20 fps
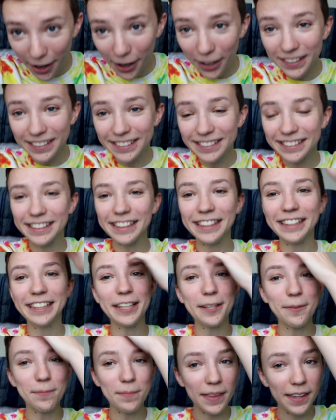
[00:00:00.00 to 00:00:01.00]

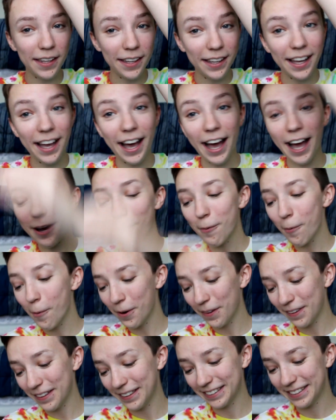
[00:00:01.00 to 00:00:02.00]
honestly, I
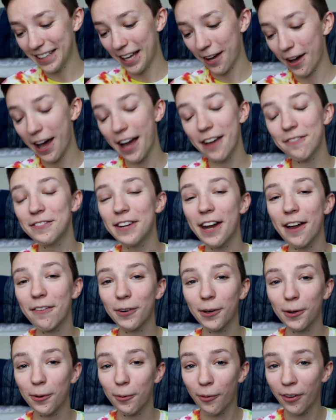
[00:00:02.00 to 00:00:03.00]
wore this out. I've
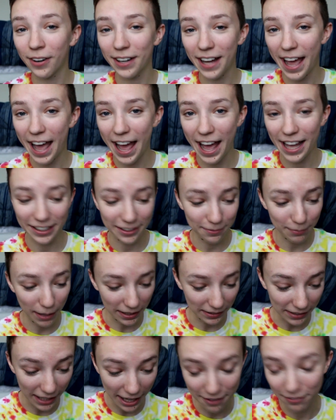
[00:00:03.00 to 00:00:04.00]
never worn a hat in
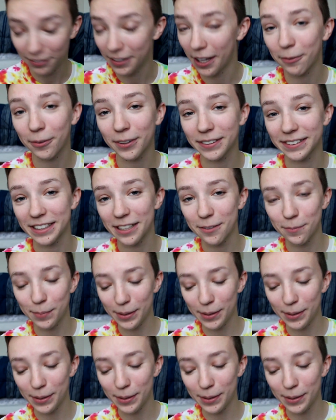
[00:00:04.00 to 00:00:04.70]
my life that wasn't a